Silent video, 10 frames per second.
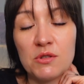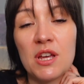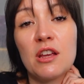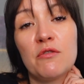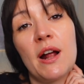you
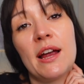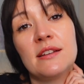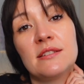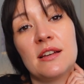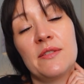take a
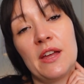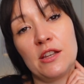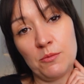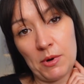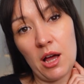right, and
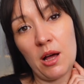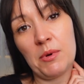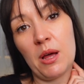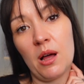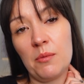then you blah,
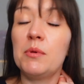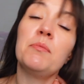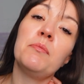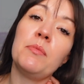blah, blah,